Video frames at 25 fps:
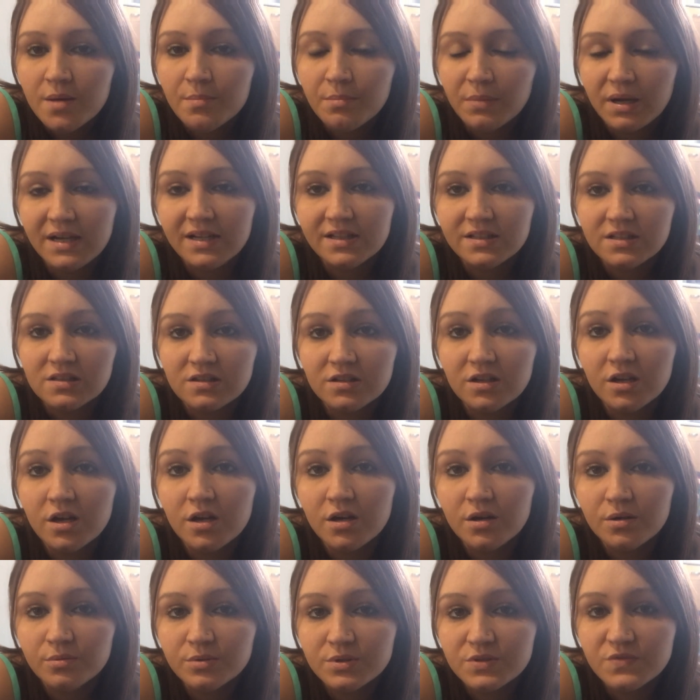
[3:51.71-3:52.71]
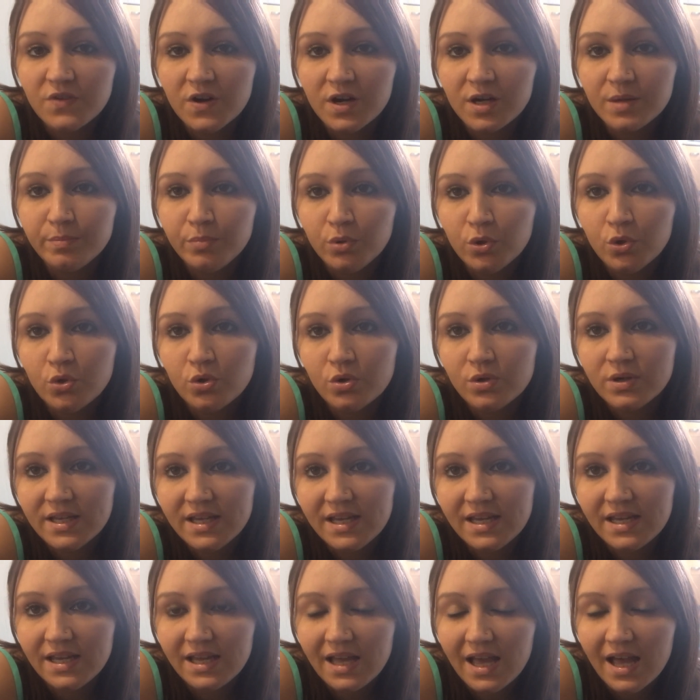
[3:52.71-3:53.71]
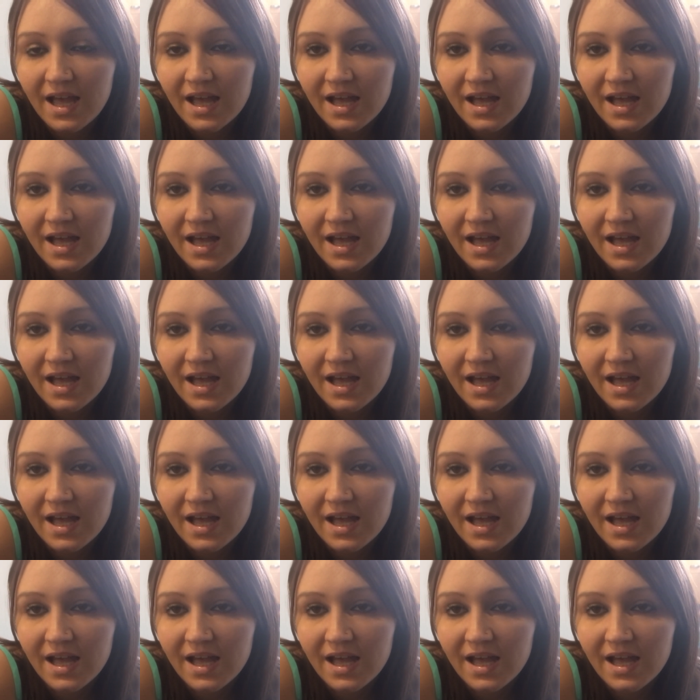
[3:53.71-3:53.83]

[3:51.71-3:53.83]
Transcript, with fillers: My little girl was very poorly